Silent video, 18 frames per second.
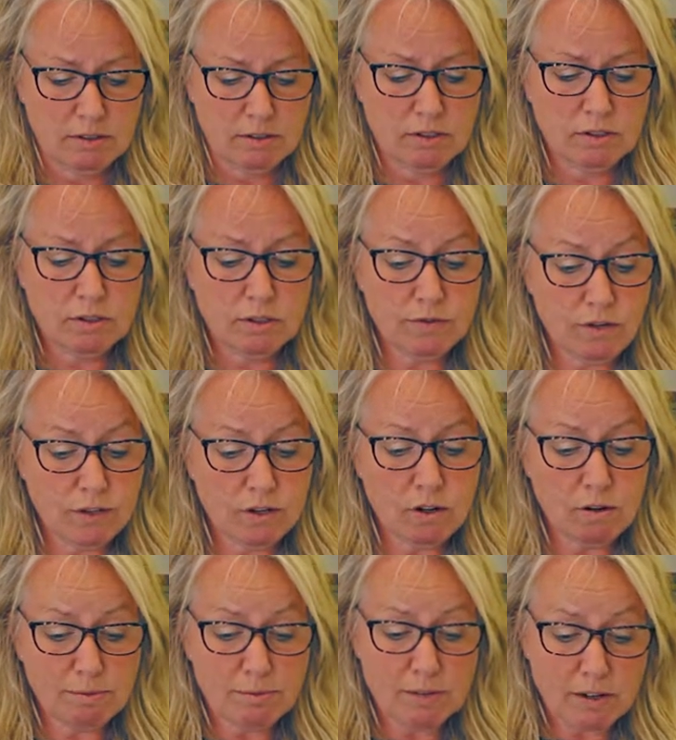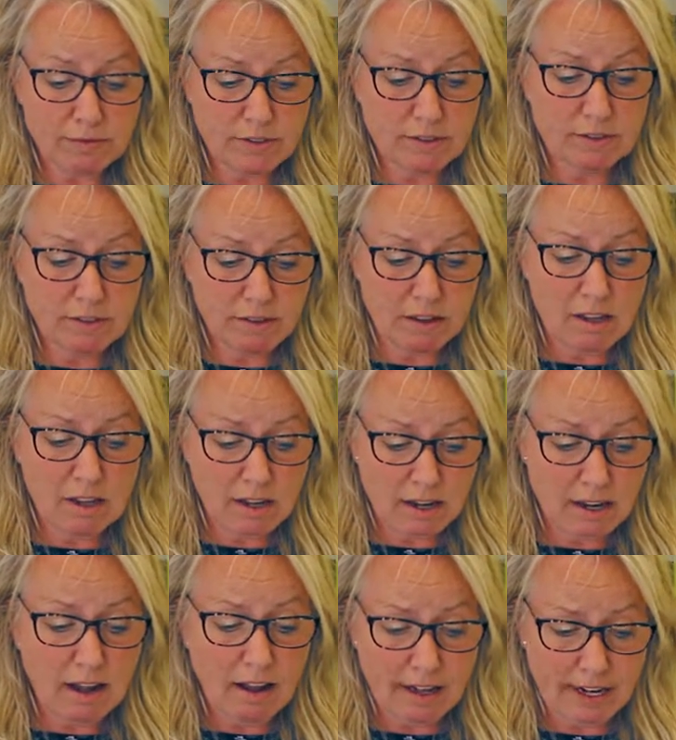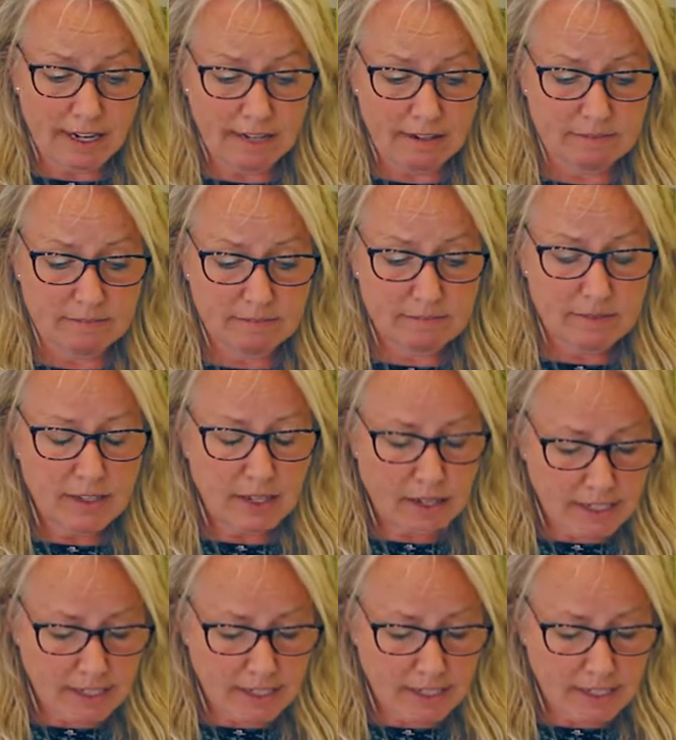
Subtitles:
You should have stopped after the third line.